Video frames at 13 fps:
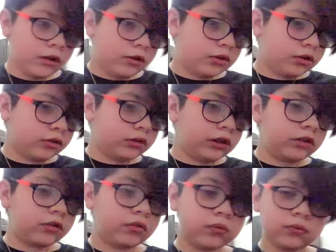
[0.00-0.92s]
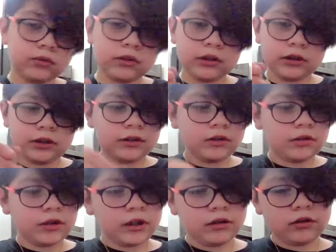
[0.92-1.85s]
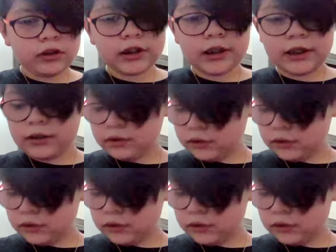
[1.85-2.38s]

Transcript: So this this Eric had